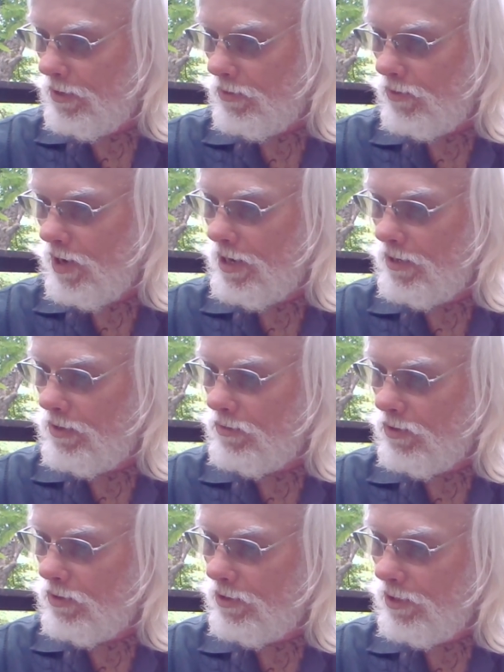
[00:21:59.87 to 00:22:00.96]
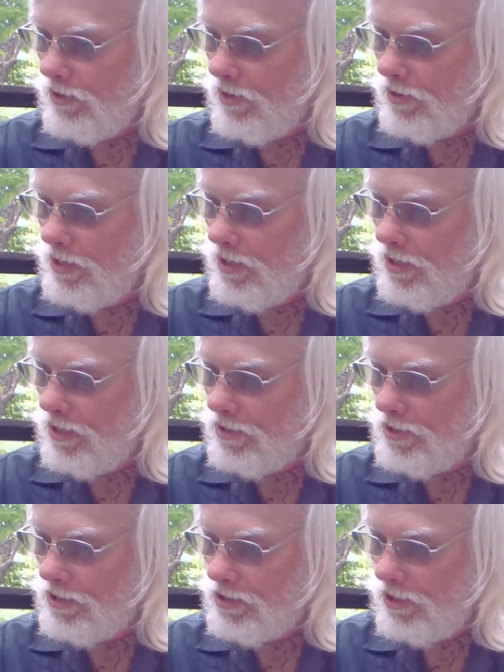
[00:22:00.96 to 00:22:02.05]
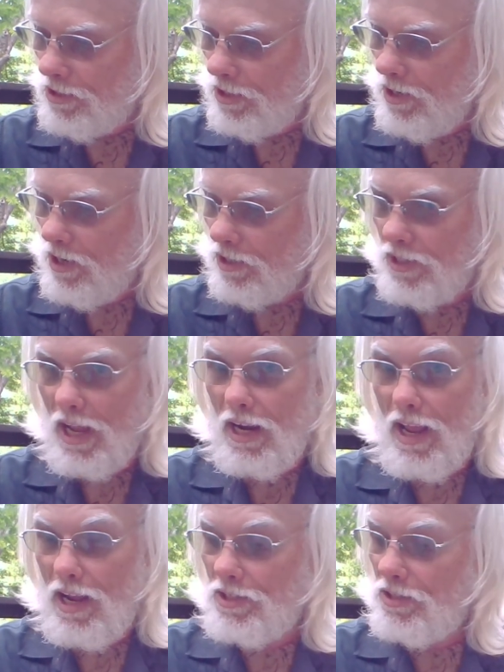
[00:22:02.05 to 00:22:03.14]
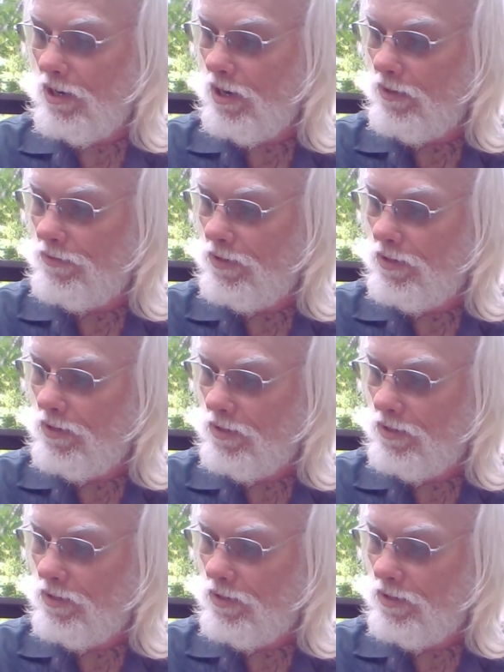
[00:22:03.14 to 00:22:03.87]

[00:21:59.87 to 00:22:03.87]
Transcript: Right, roll it along the edge. It starts to knock that ash off.